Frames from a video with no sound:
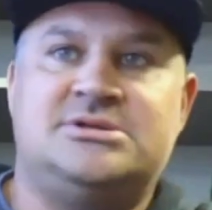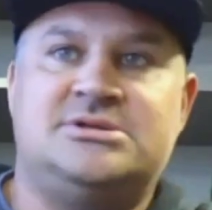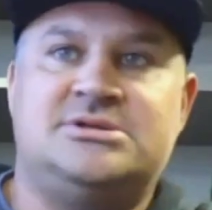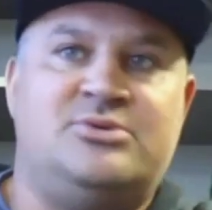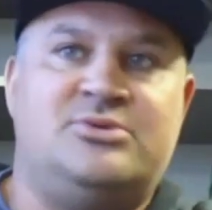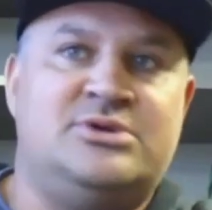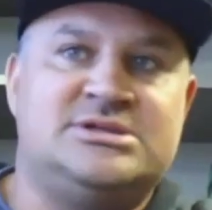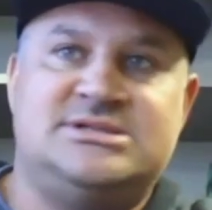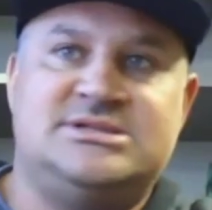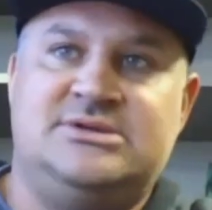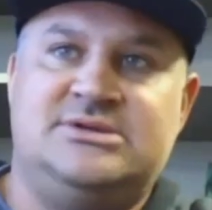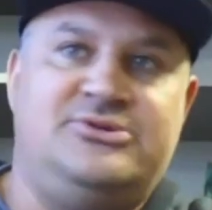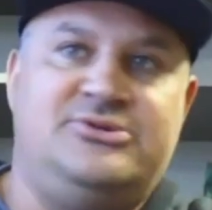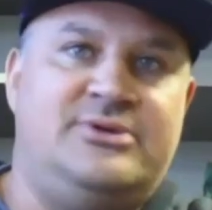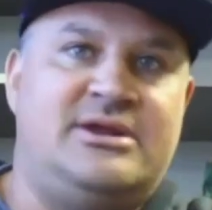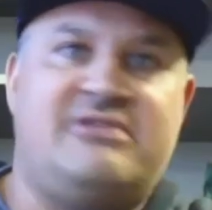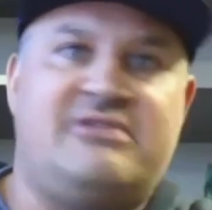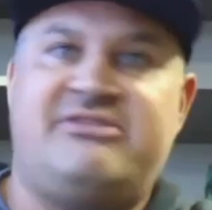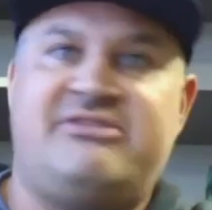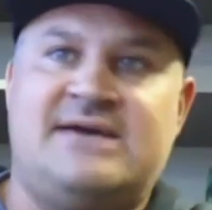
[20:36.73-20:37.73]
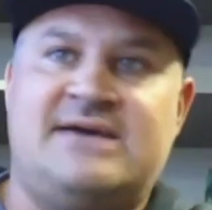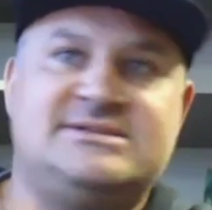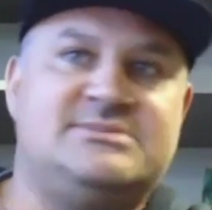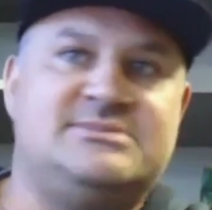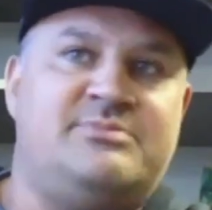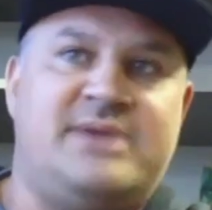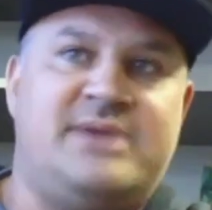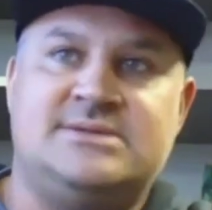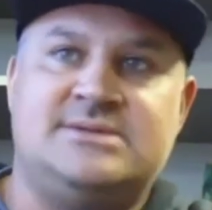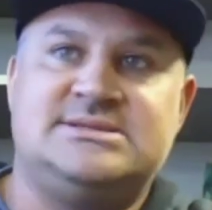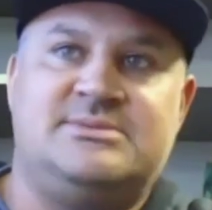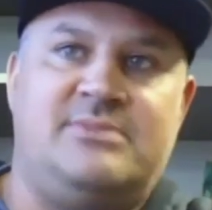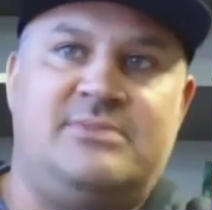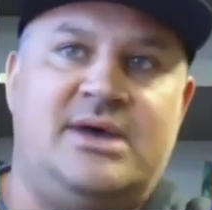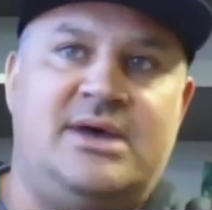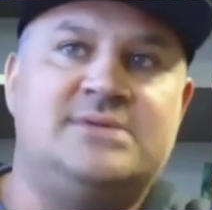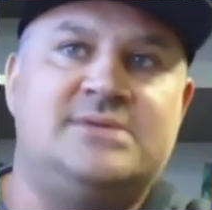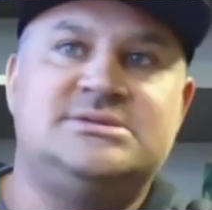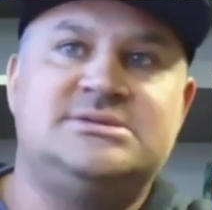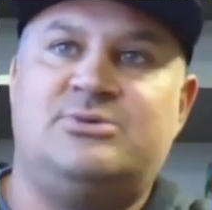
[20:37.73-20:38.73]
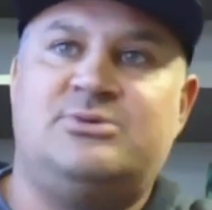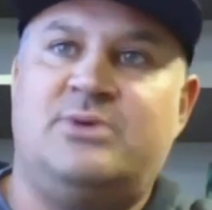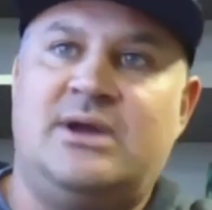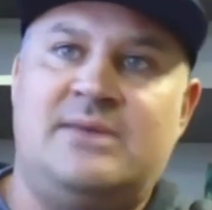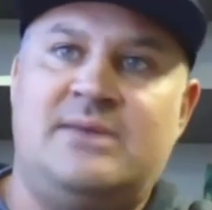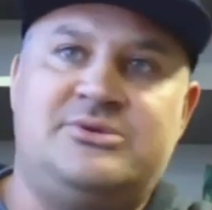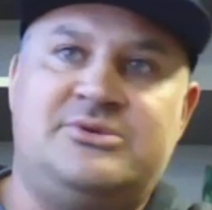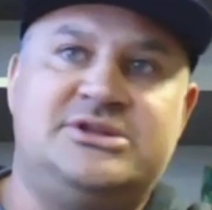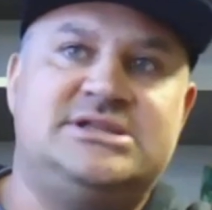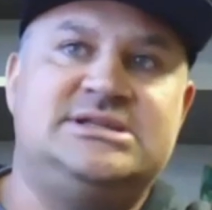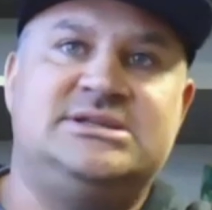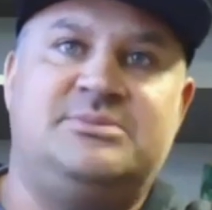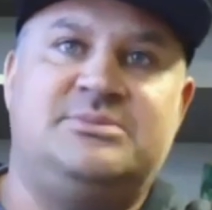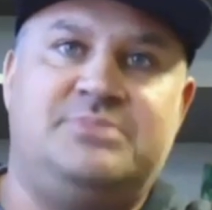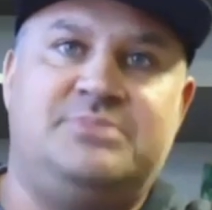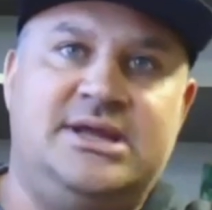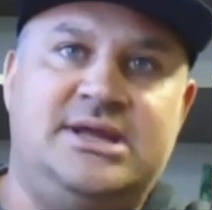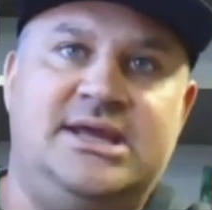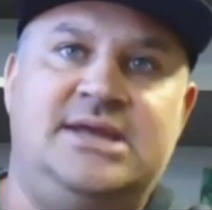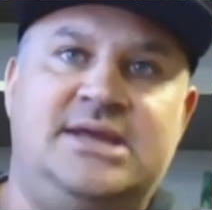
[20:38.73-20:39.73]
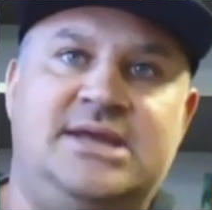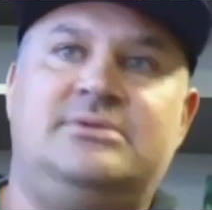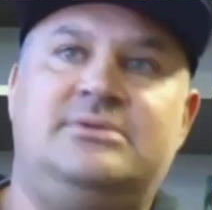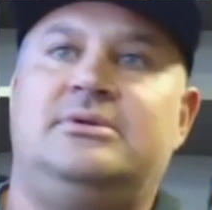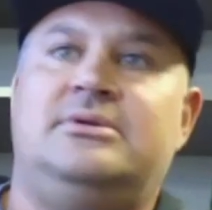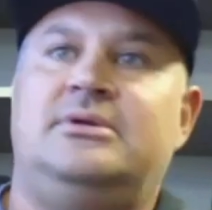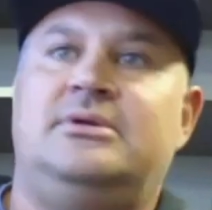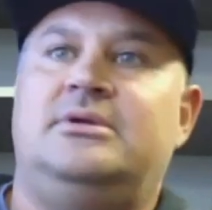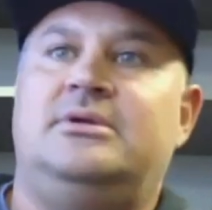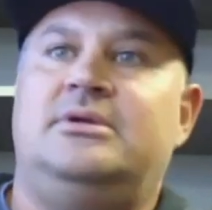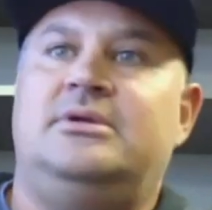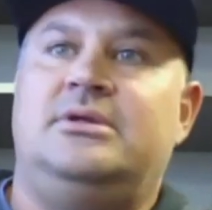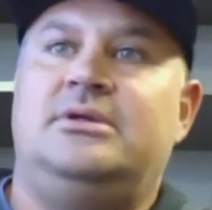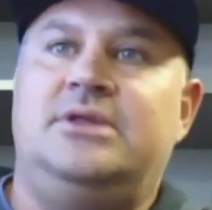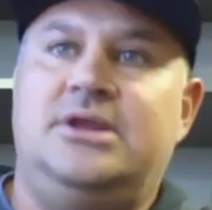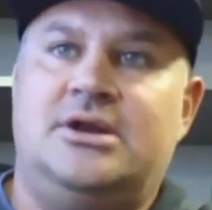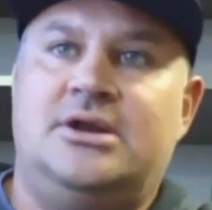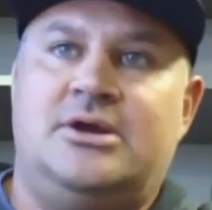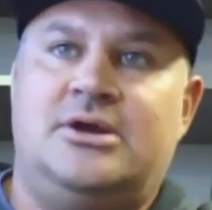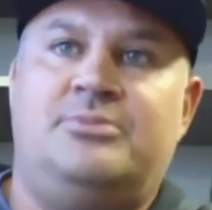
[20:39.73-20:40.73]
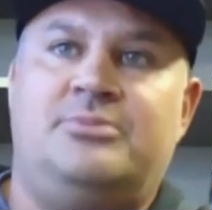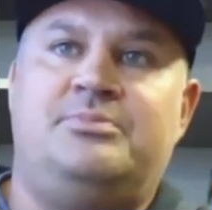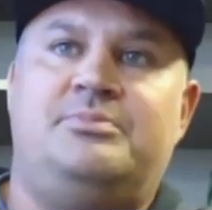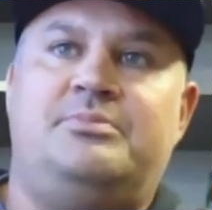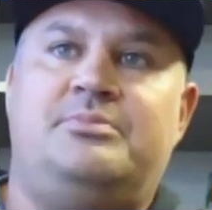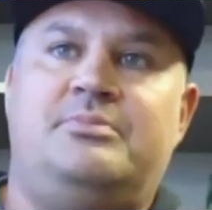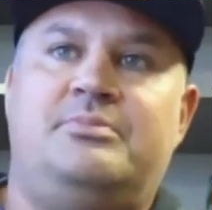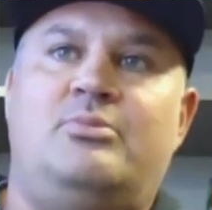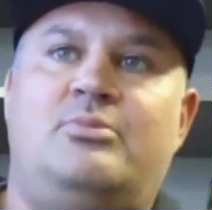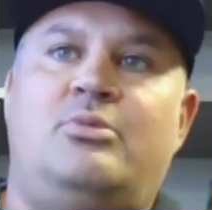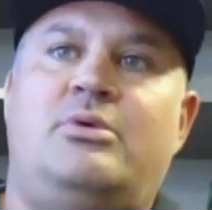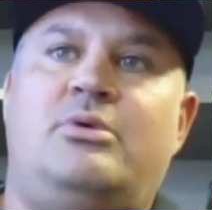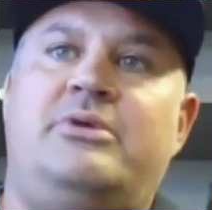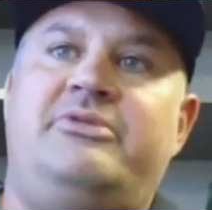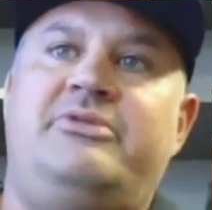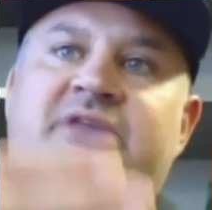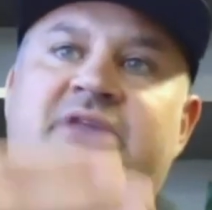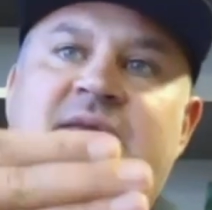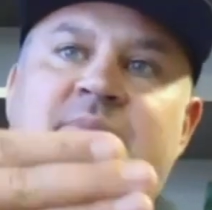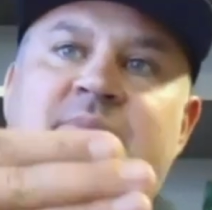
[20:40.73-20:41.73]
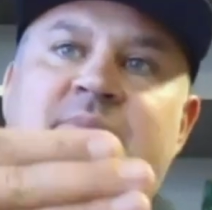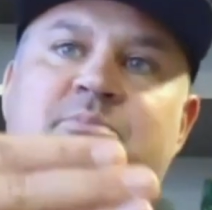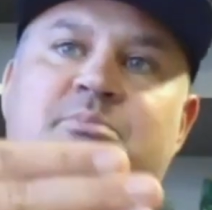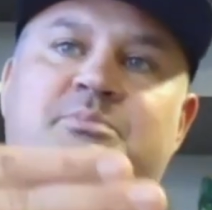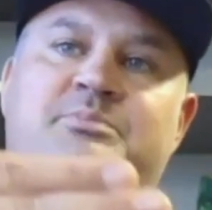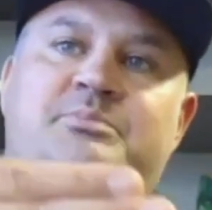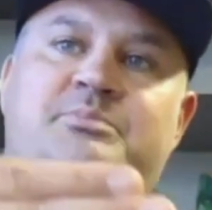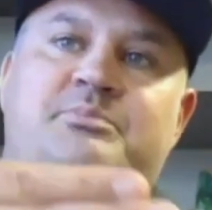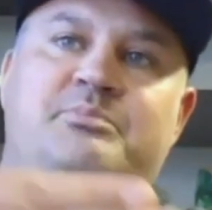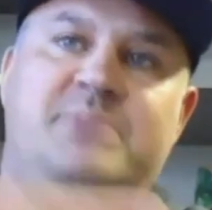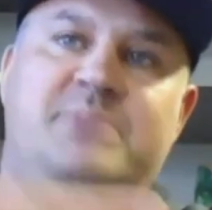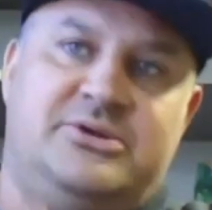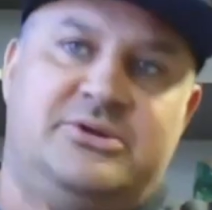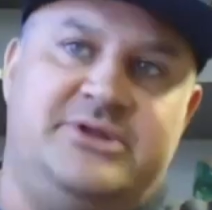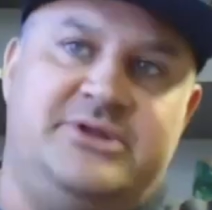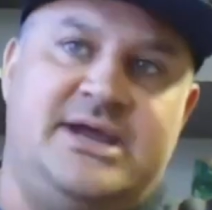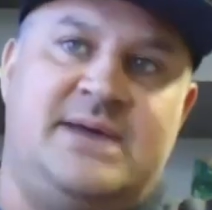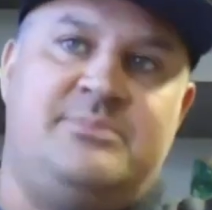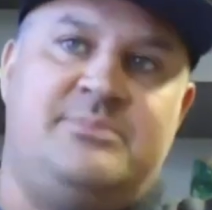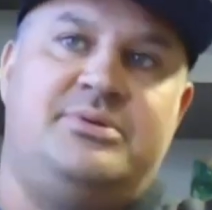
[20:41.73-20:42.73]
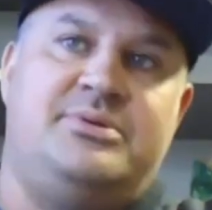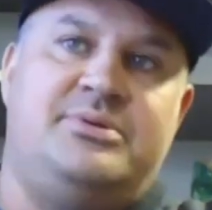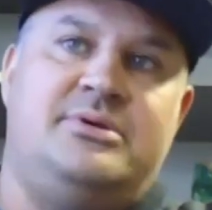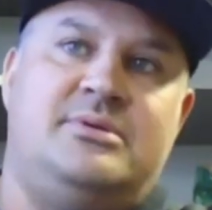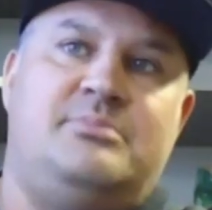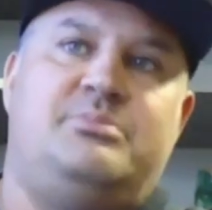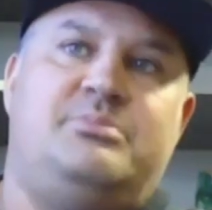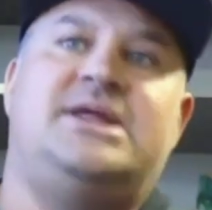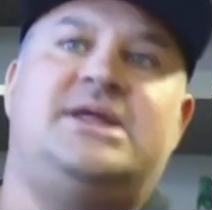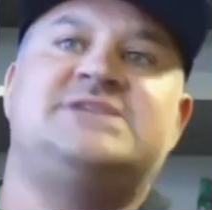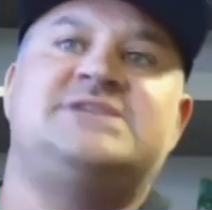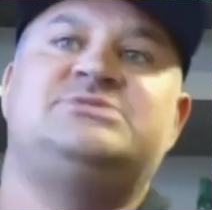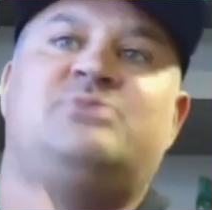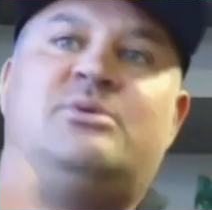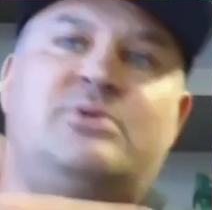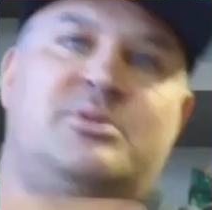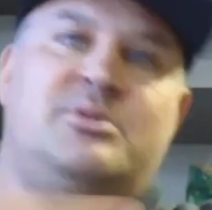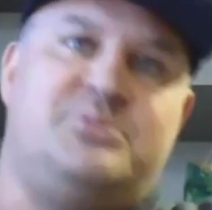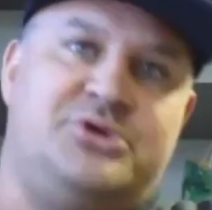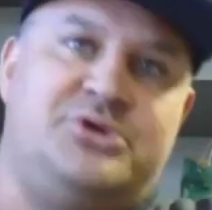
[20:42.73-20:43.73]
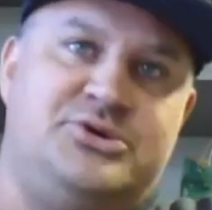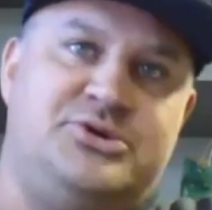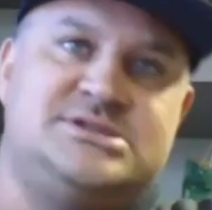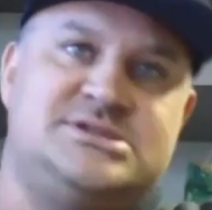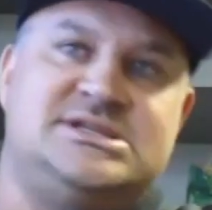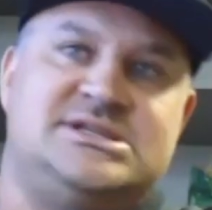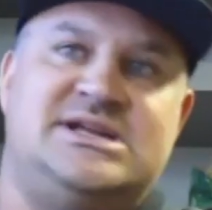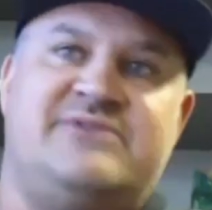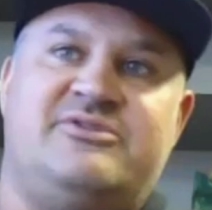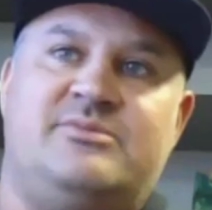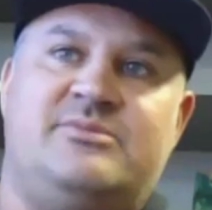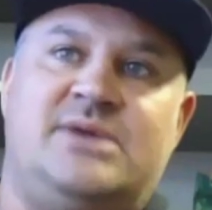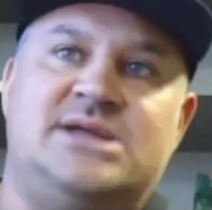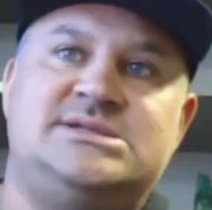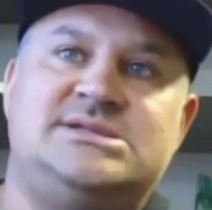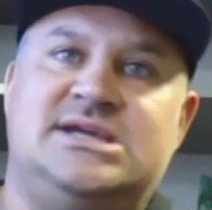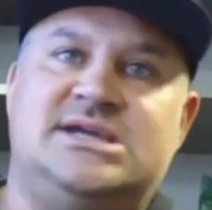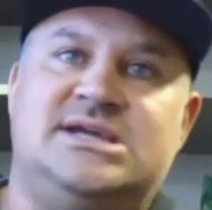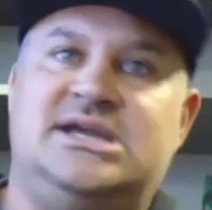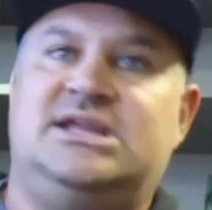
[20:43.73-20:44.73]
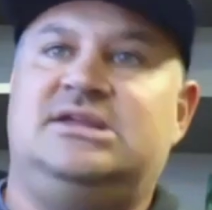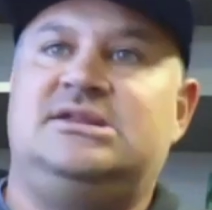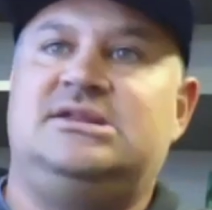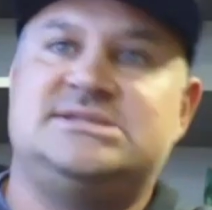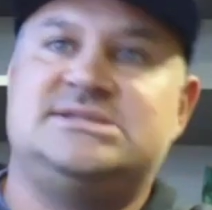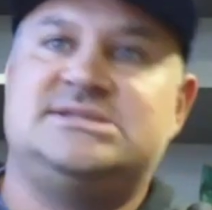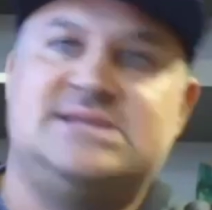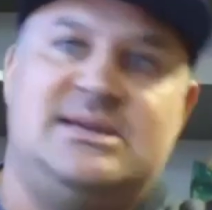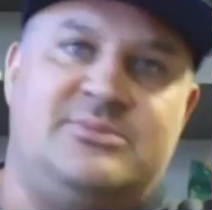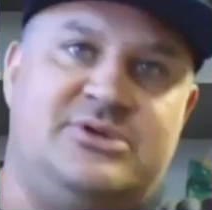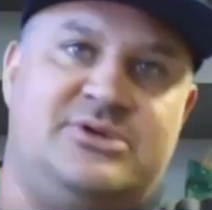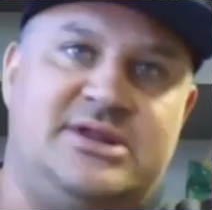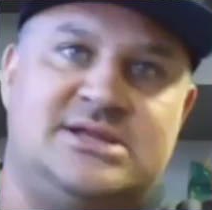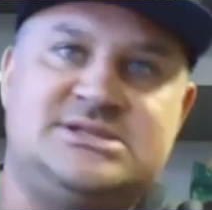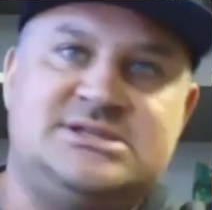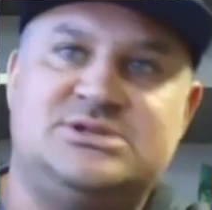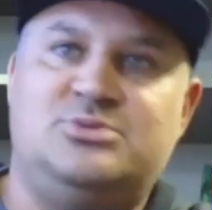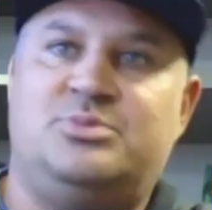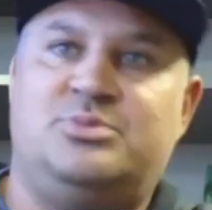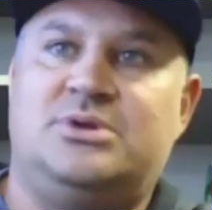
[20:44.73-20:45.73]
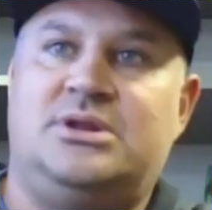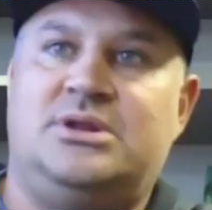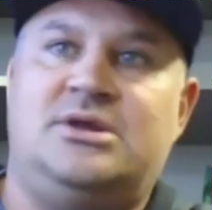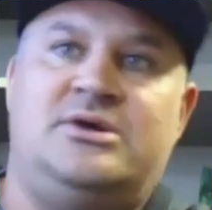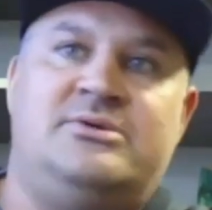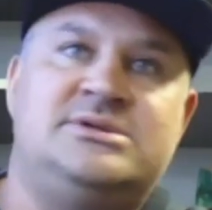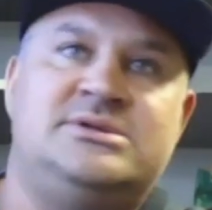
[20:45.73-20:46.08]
So we're still doing 1,000 pounds a month. So we're able to deplete, the buildup plus what we're producing every month to get to this number that's super low.